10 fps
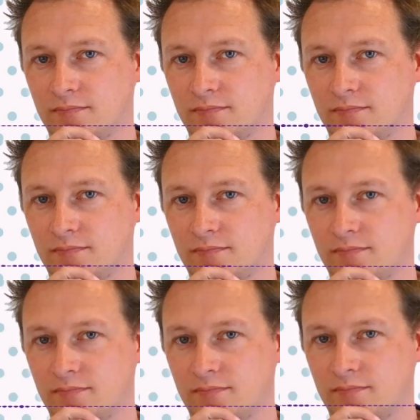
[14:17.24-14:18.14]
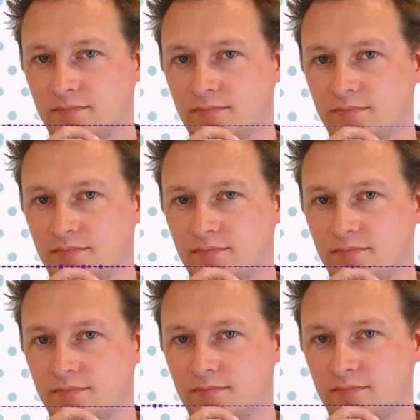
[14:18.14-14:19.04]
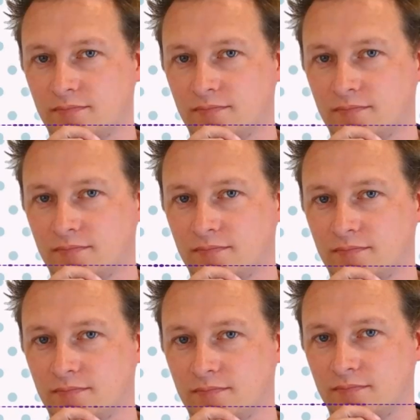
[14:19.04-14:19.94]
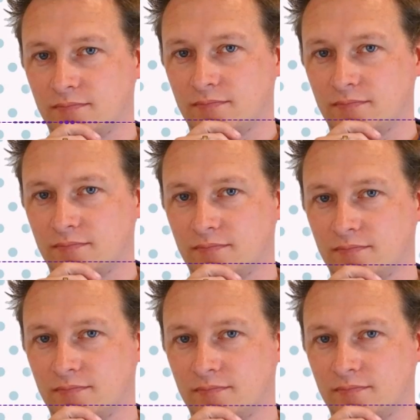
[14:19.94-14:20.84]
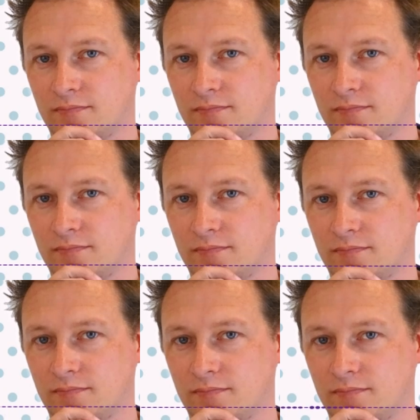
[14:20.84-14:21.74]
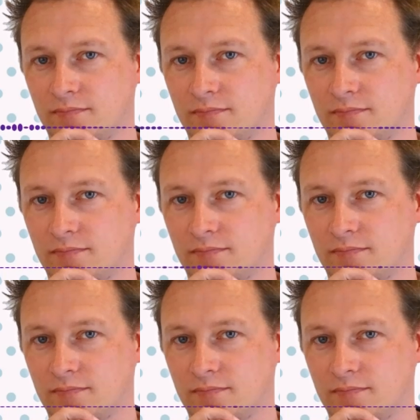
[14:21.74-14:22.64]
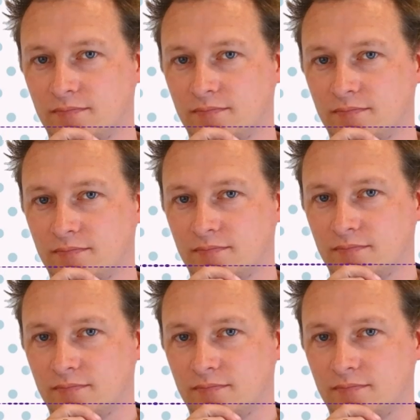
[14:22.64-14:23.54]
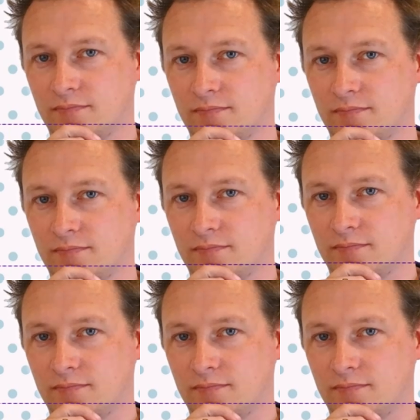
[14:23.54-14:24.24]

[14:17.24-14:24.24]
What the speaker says: And after spending some time with Teddy, having a picnic, having some tea,